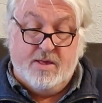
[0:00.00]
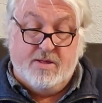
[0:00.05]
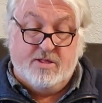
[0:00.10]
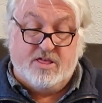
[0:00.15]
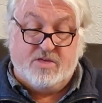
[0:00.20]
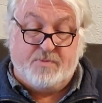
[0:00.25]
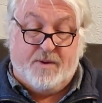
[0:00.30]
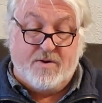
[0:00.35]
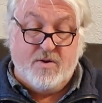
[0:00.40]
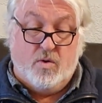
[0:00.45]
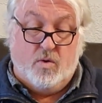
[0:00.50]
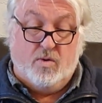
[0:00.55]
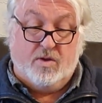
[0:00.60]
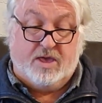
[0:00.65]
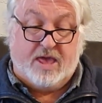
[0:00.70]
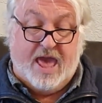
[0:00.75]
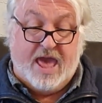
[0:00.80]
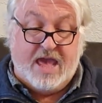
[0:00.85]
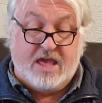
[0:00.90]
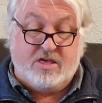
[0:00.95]
Sparrowhawk
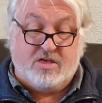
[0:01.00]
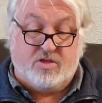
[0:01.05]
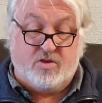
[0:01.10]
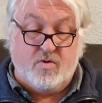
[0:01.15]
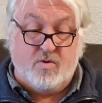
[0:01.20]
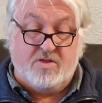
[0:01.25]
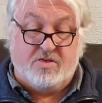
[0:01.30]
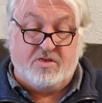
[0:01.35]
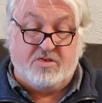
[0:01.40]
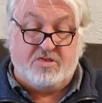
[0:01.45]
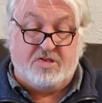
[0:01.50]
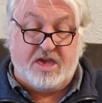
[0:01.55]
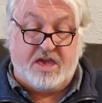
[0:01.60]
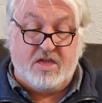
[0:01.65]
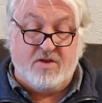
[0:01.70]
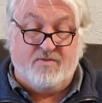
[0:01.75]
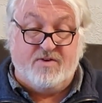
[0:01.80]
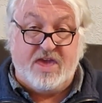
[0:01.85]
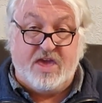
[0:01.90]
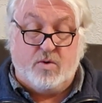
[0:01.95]
gazed through it, a
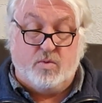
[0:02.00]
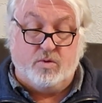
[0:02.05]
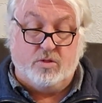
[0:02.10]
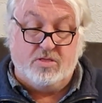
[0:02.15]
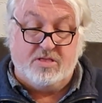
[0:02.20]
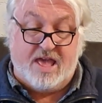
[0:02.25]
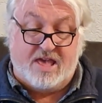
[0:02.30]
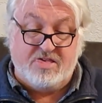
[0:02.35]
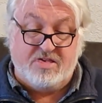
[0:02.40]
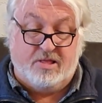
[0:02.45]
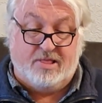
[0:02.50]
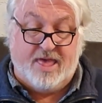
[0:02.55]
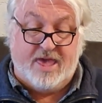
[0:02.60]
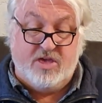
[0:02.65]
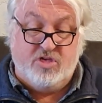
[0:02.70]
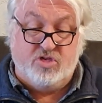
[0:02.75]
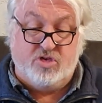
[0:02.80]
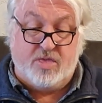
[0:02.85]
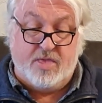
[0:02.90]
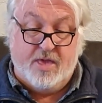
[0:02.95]
scene of equal
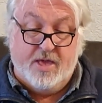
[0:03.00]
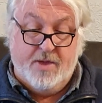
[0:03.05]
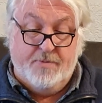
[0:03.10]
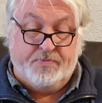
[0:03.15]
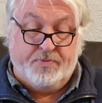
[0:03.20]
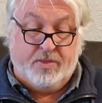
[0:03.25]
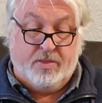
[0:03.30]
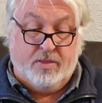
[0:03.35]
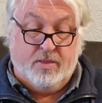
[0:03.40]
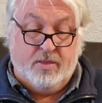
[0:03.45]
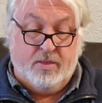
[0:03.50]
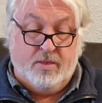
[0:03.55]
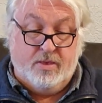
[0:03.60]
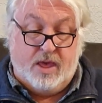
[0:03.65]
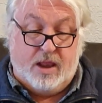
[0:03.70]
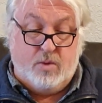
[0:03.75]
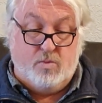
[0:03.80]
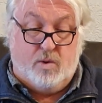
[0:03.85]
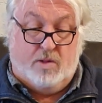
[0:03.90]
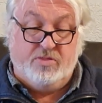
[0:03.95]
desolation.
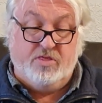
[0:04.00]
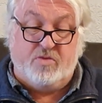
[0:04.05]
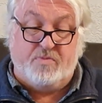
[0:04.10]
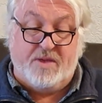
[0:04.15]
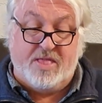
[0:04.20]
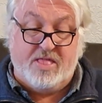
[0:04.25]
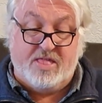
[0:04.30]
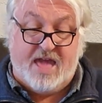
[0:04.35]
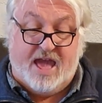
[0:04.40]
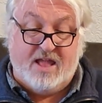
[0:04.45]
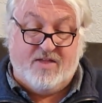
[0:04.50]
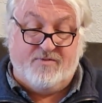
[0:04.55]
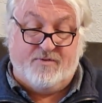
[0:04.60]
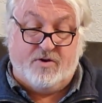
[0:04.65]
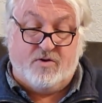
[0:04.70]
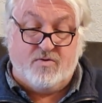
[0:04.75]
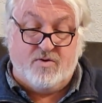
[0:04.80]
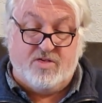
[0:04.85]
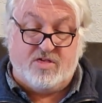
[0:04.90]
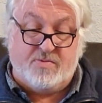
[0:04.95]
It had once been decked for
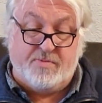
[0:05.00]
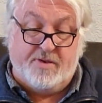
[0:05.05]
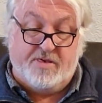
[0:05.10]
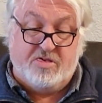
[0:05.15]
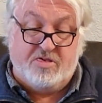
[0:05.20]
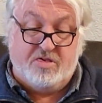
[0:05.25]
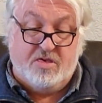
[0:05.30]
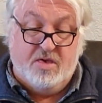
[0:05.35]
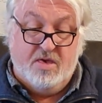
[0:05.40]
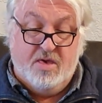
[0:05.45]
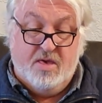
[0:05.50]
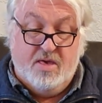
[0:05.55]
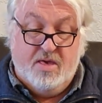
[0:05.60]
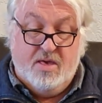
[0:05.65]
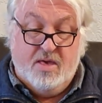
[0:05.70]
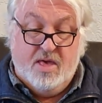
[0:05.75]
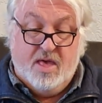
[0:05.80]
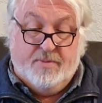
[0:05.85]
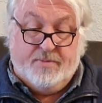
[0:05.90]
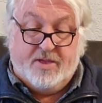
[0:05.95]
Christmas,
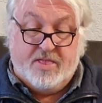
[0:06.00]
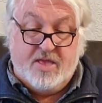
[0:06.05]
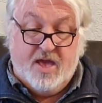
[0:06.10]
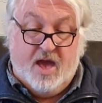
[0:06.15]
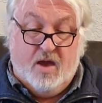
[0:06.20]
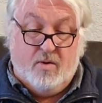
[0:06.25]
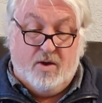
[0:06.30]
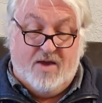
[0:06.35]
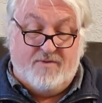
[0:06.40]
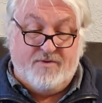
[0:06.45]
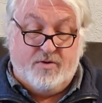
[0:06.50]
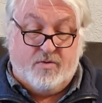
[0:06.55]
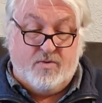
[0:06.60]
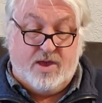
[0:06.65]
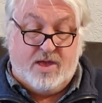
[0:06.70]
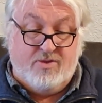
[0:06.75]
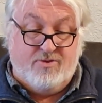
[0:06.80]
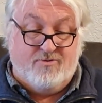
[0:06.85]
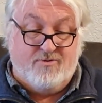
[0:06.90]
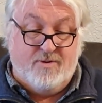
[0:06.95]
but now
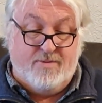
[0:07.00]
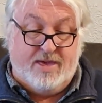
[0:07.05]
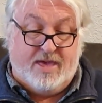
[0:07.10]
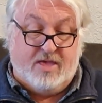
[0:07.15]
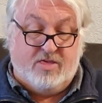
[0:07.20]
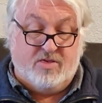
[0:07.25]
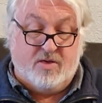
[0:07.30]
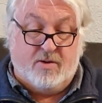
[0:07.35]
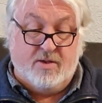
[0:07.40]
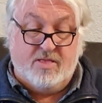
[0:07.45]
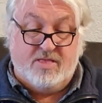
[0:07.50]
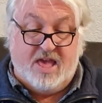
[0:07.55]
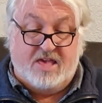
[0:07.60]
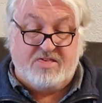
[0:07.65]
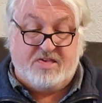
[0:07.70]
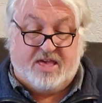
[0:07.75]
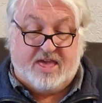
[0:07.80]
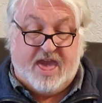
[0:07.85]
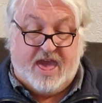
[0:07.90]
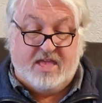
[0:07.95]
evergreen trimmings hung
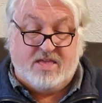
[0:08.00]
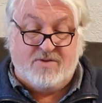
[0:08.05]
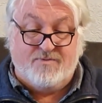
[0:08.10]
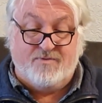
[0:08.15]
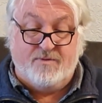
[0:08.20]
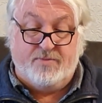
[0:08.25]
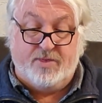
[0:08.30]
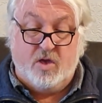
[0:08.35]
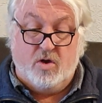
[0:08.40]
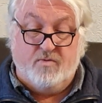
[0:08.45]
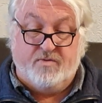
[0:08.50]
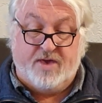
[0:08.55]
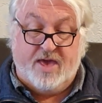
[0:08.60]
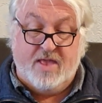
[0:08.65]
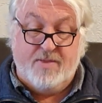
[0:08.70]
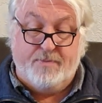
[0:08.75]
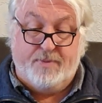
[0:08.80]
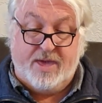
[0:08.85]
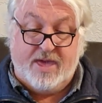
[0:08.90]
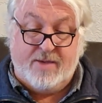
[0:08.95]
desiccated from the
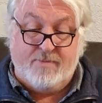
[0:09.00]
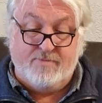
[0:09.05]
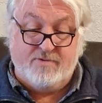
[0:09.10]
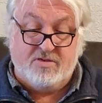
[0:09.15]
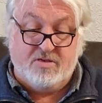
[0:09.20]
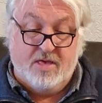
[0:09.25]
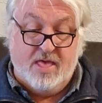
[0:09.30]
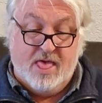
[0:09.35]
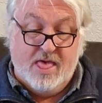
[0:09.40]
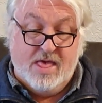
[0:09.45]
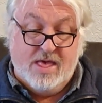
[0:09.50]
overhead beams.